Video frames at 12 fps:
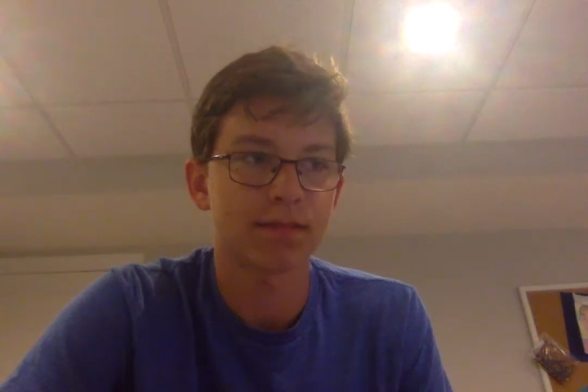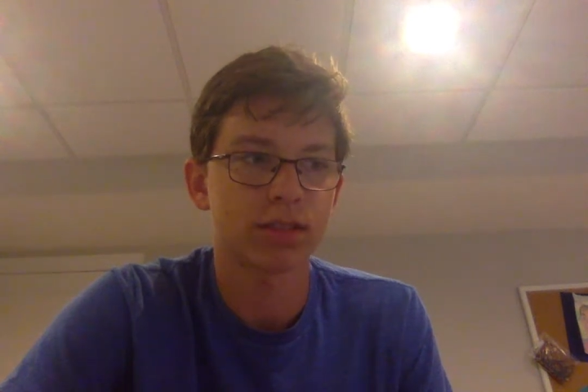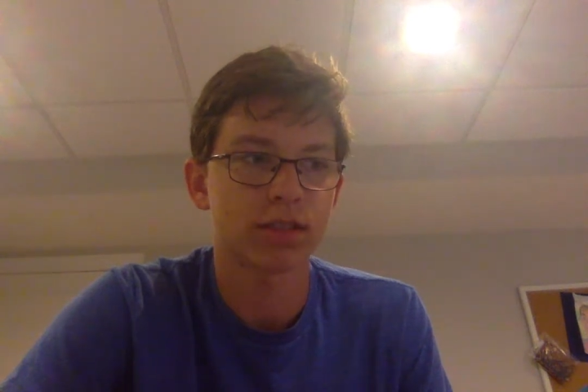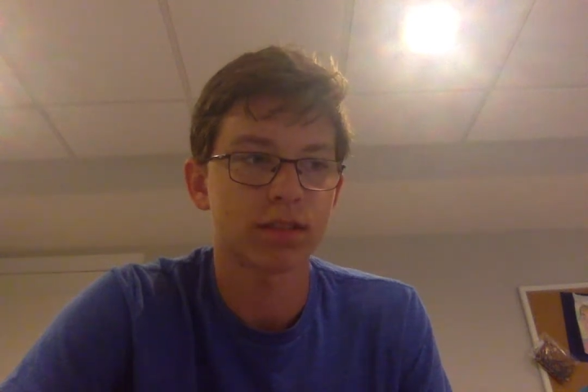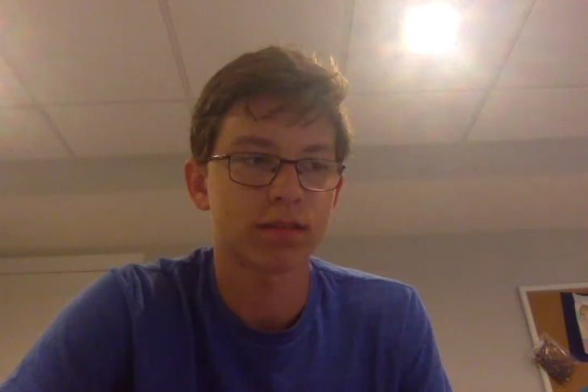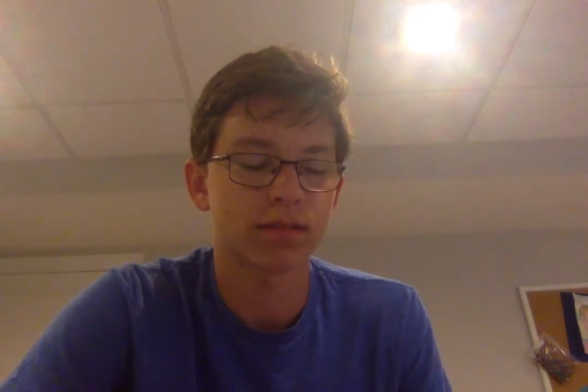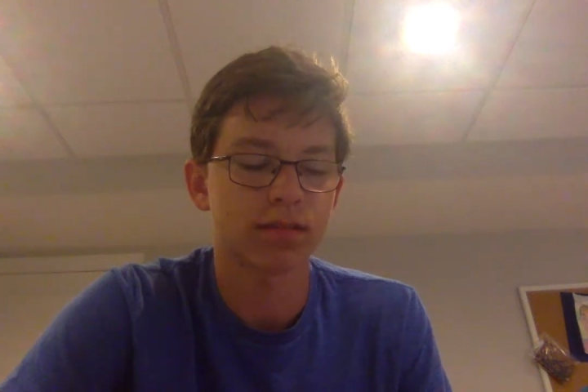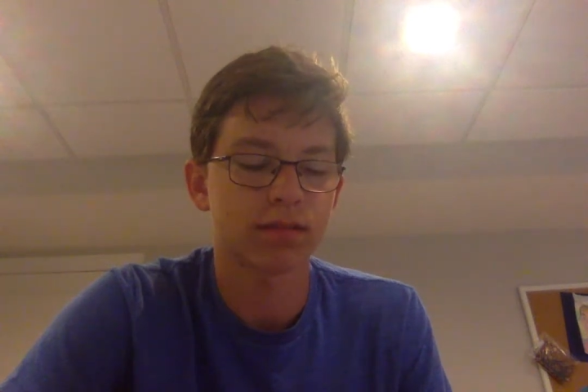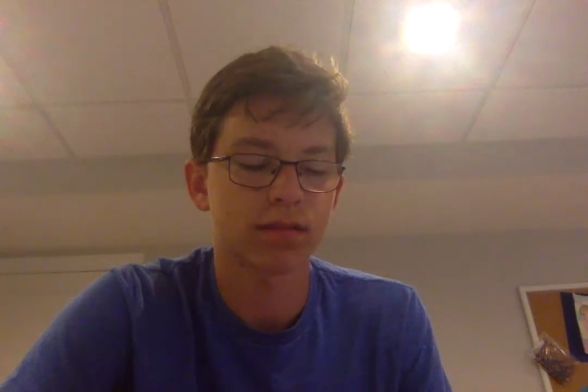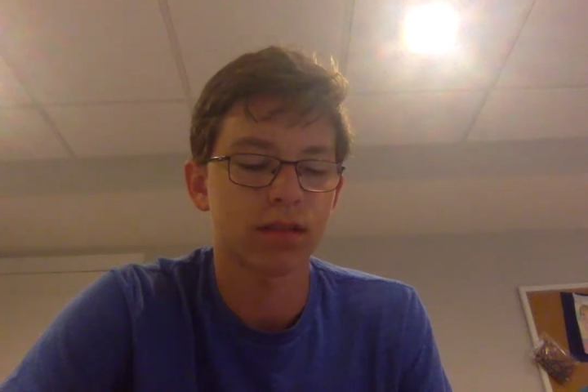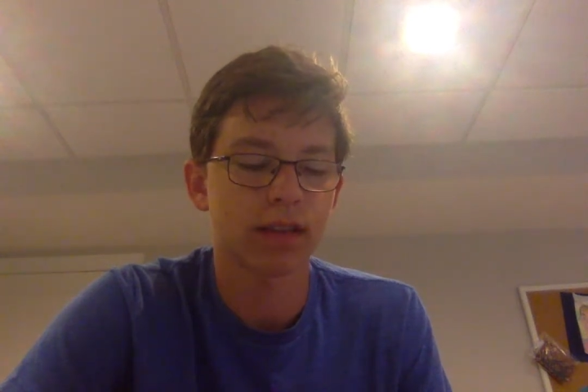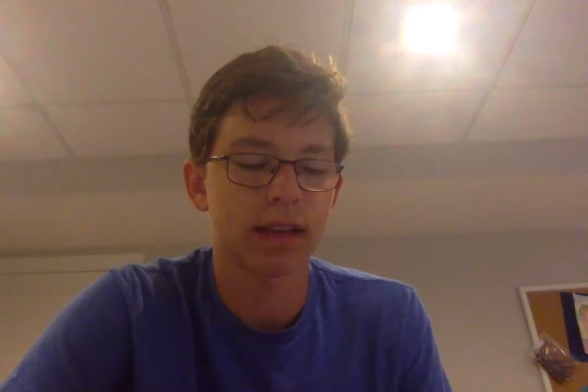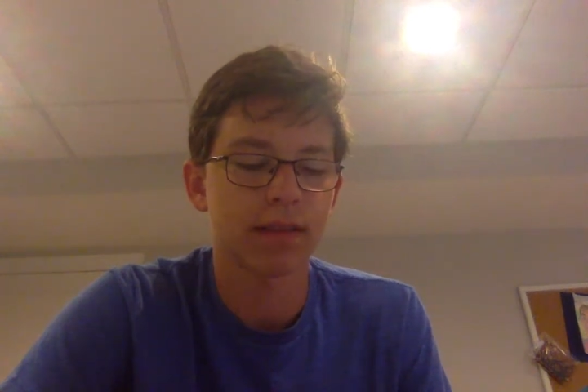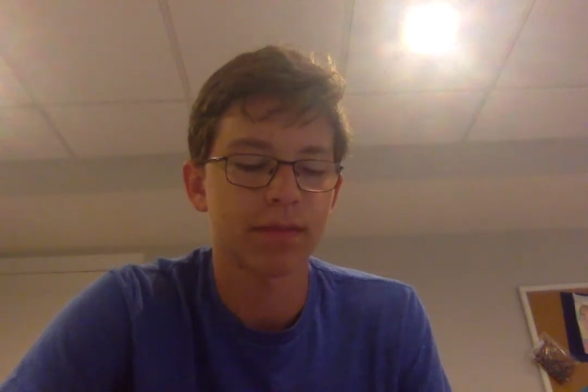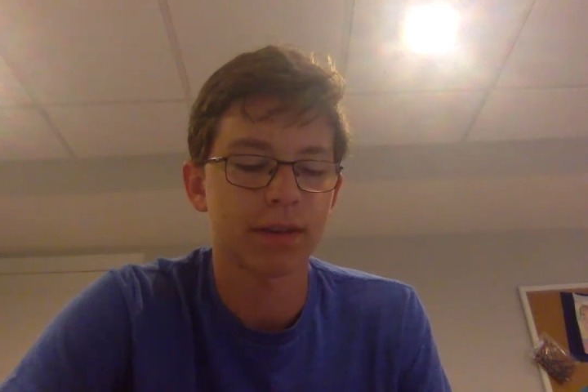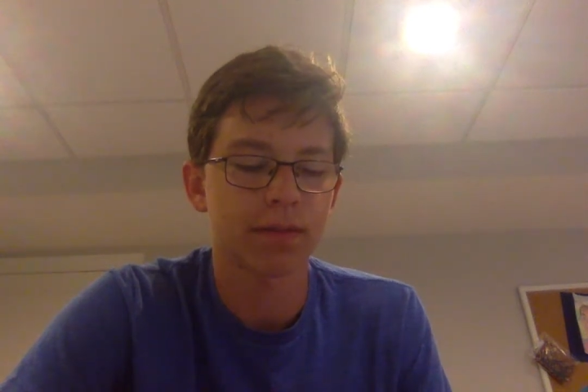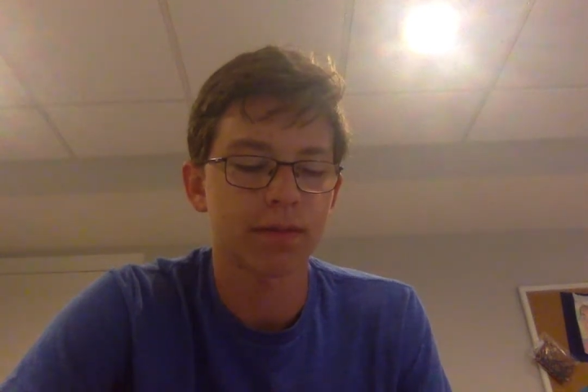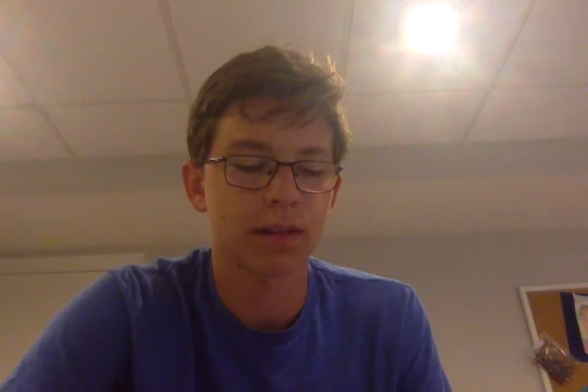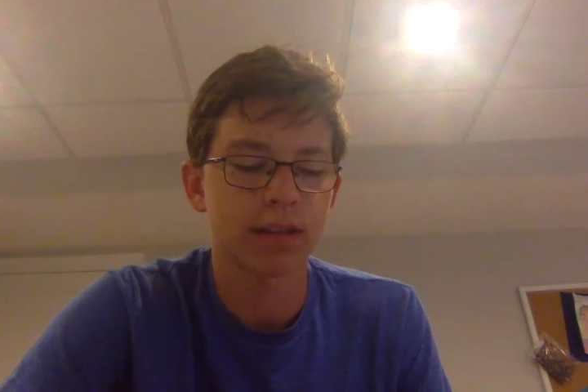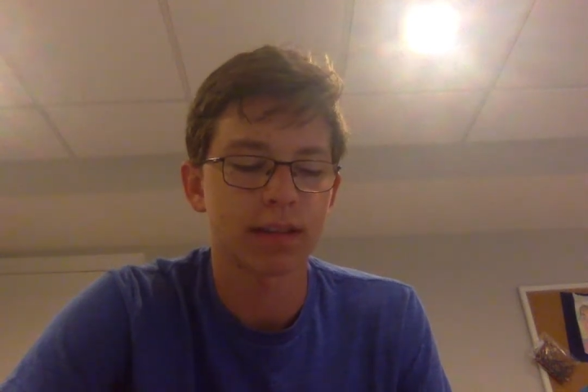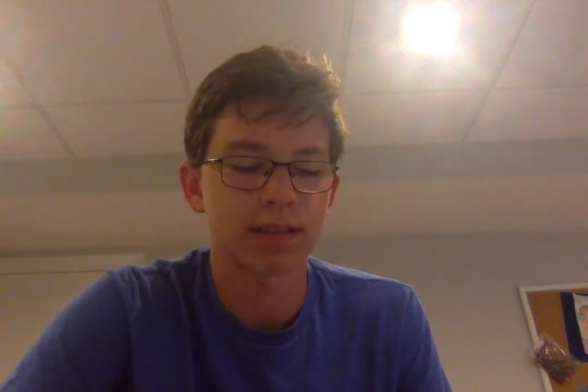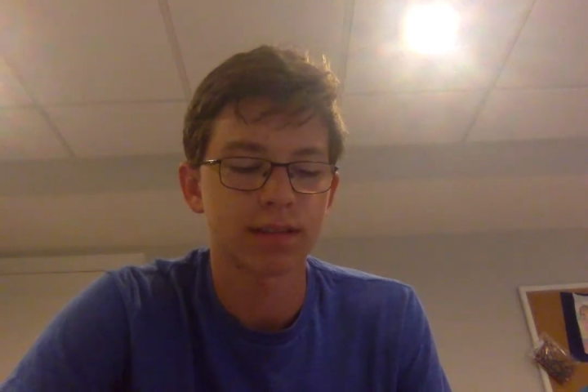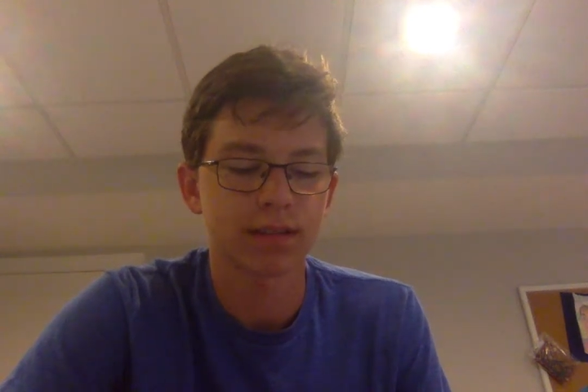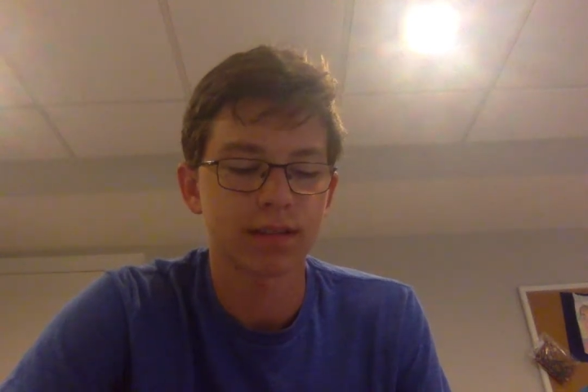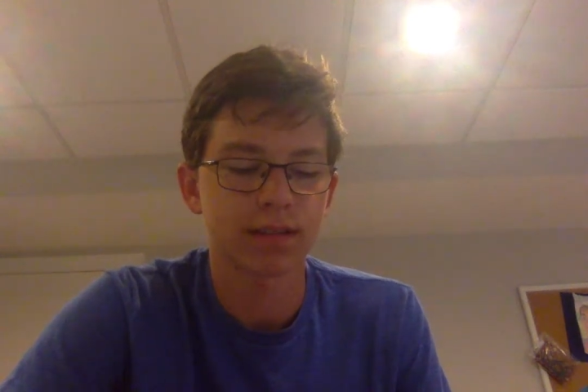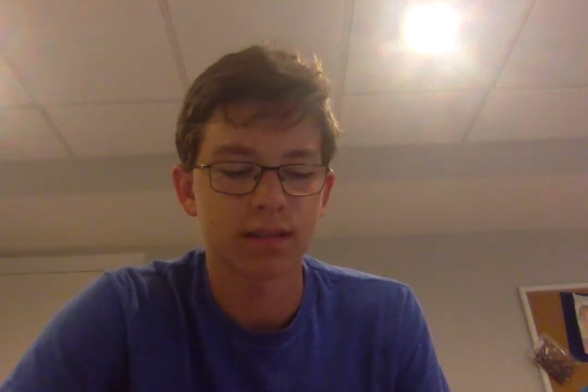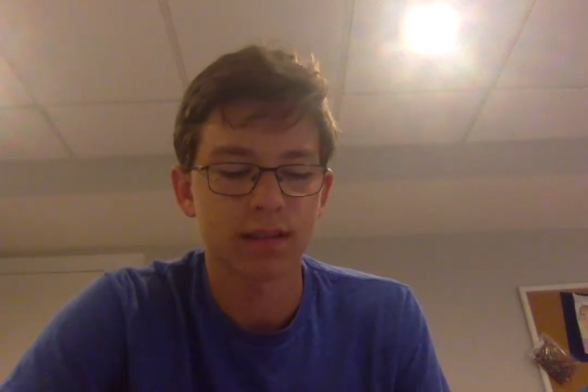Just look out for your friends.